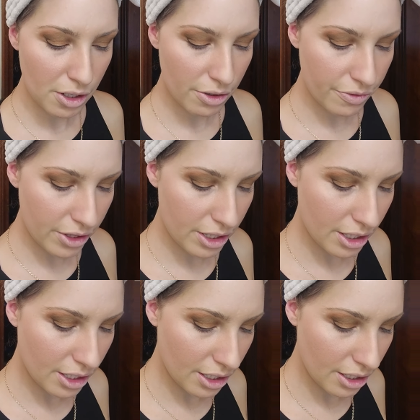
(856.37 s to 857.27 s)
of
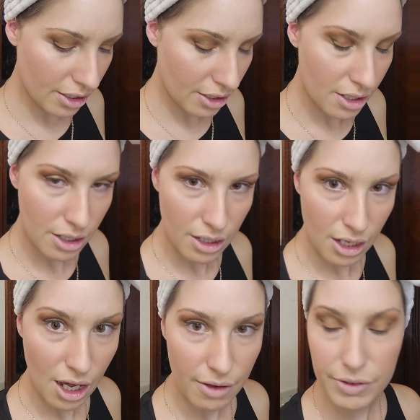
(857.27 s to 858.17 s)
the
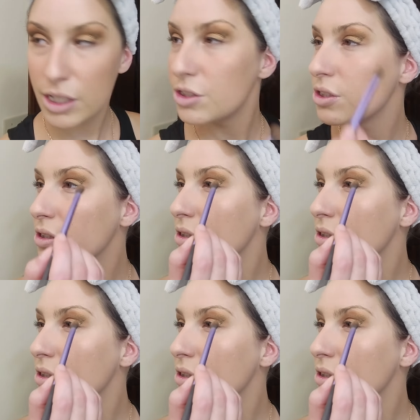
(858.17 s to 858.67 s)
Hot Fudge.